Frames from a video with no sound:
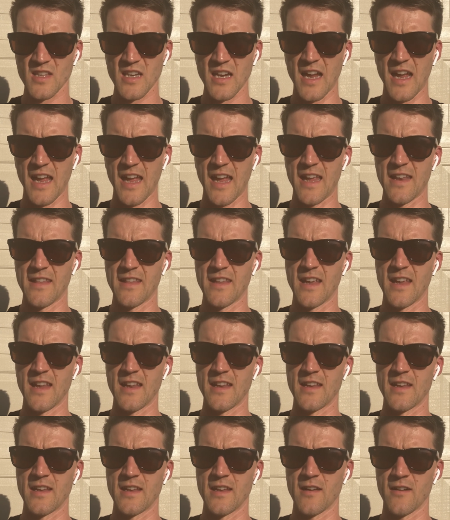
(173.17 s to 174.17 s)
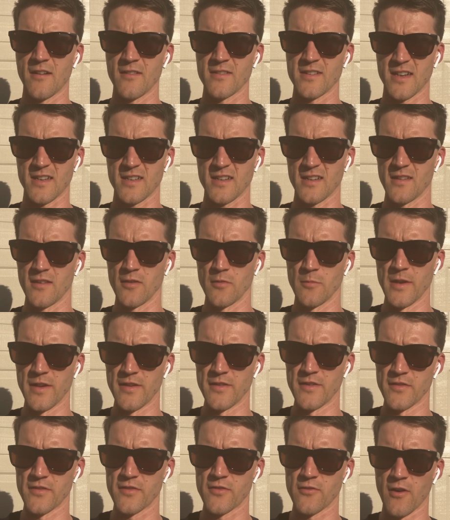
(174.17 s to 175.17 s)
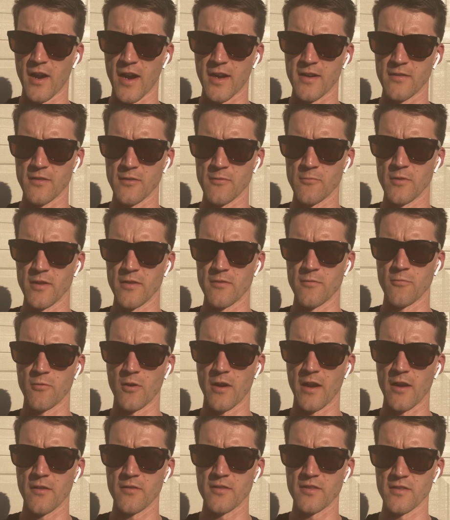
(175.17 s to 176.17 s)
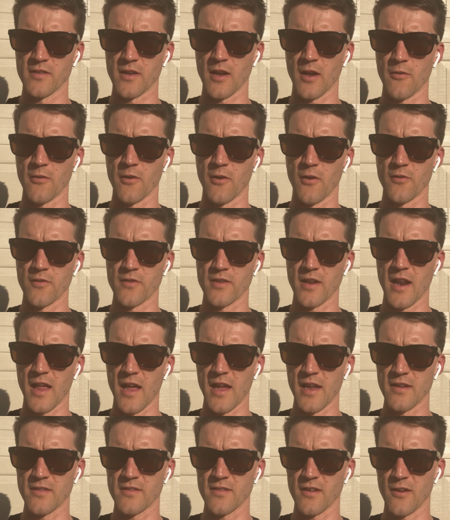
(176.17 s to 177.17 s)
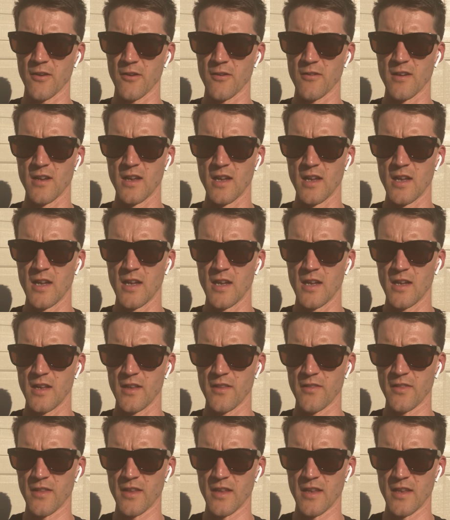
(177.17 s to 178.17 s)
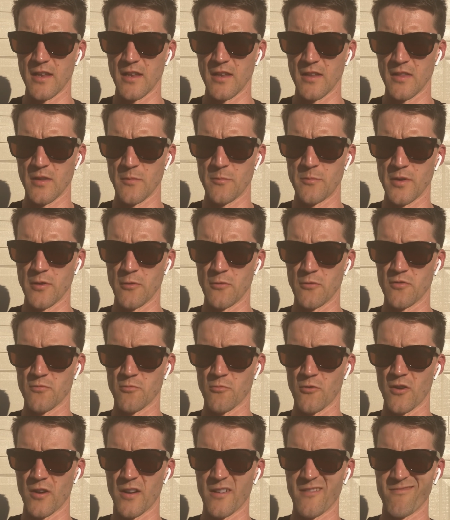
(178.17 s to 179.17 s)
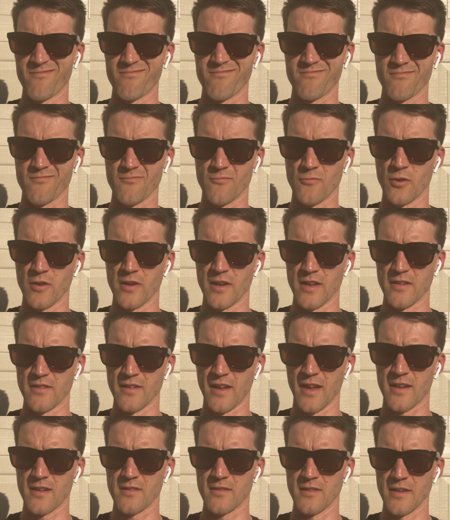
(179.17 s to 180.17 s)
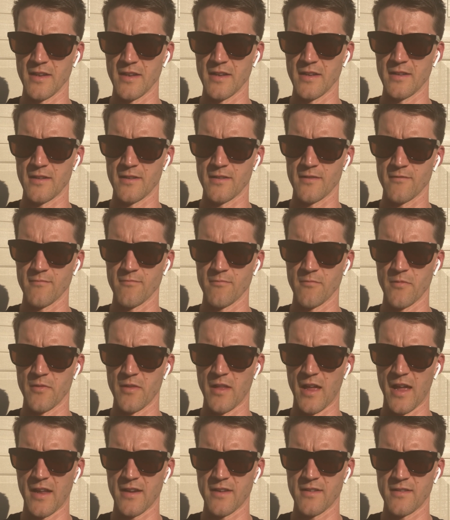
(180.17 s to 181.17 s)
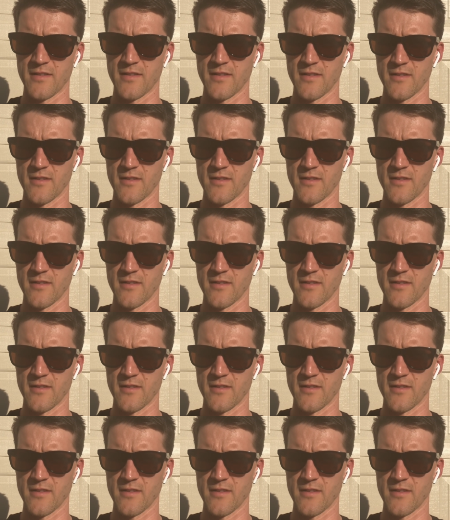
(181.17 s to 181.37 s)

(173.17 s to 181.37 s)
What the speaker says: and then I was actually a little bit distracted with what else is going on today, so the builds weren't exactly that